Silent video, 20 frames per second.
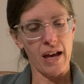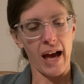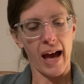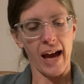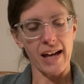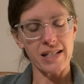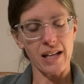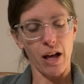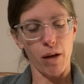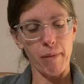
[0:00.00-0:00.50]

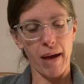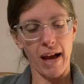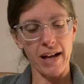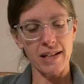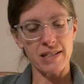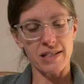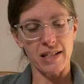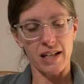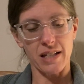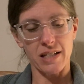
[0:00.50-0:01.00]
I tell
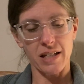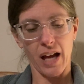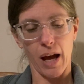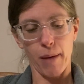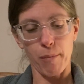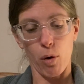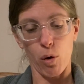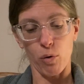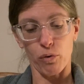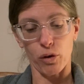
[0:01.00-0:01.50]
Maxine to
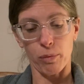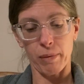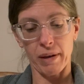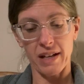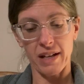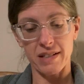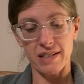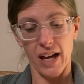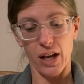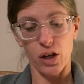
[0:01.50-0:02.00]
come over
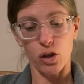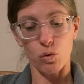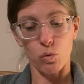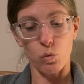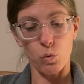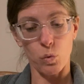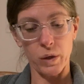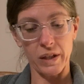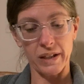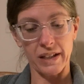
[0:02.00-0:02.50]
because I could
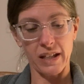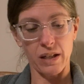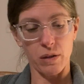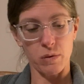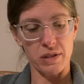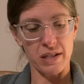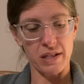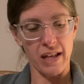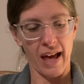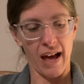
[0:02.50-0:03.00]
really
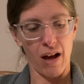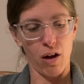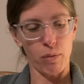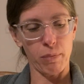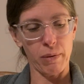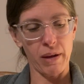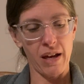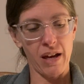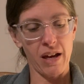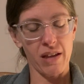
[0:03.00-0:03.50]
use the
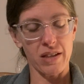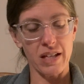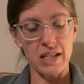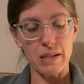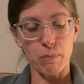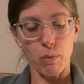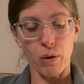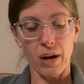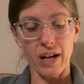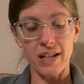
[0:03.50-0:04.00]
help.
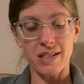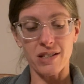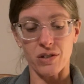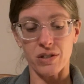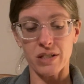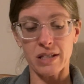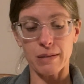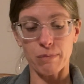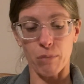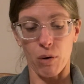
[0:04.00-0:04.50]
These braids are
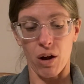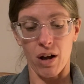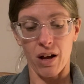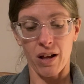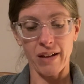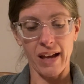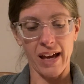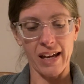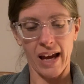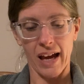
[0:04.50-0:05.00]

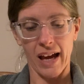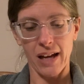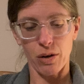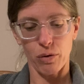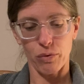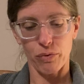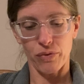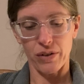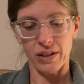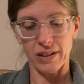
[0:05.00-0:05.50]
small and I
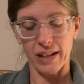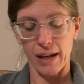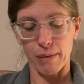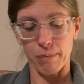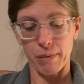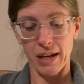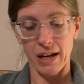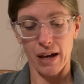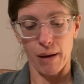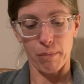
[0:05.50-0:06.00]
don't feel like
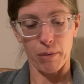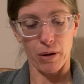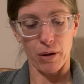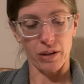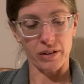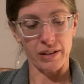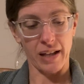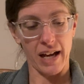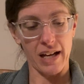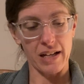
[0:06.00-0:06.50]
being up
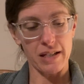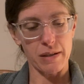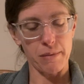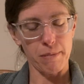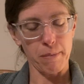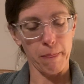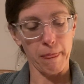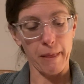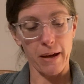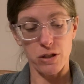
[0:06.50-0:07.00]
all night
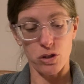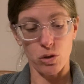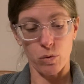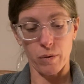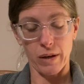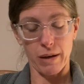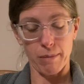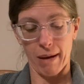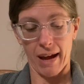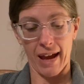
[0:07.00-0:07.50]

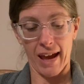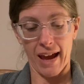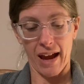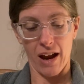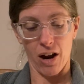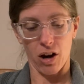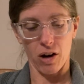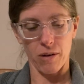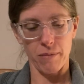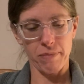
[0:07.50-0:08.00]
doing my
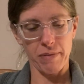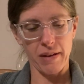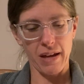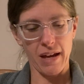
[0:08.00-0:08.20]
hair.